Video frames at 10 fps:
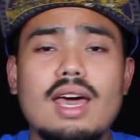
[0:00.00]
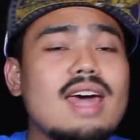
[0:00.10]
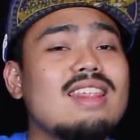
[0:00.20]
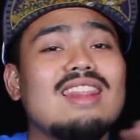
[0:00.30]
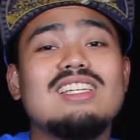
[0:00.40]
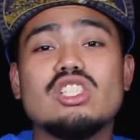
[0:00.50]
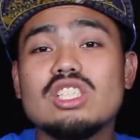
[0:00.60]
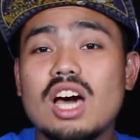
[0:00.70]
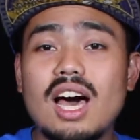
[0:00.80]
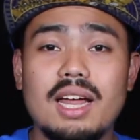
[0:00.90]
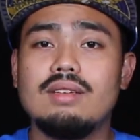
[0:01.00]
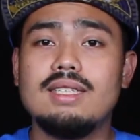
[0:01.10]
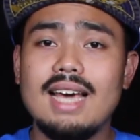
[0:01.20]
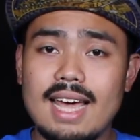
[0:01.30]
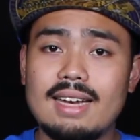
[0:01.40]
And then they just cut, they're
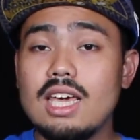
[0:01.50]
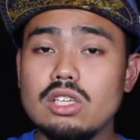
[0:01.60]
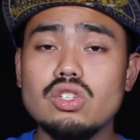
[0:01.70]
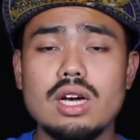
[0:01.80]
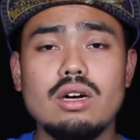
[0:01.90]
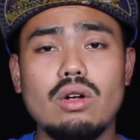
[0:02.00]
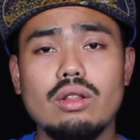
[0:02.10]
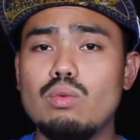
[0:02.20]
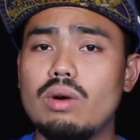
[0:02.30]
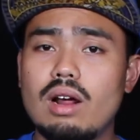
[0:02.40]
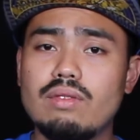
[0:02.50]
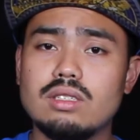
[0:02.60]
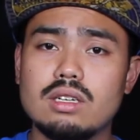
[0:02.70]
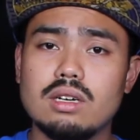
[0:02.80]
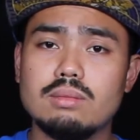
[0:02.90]
dead. In general, in whatever
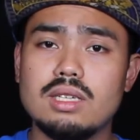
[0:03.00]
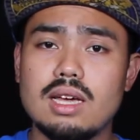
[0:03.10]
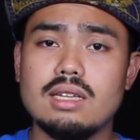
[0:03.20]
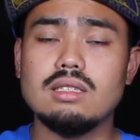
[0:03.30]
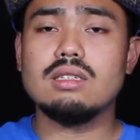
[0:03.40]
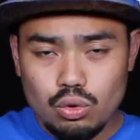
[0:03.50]
circumstance,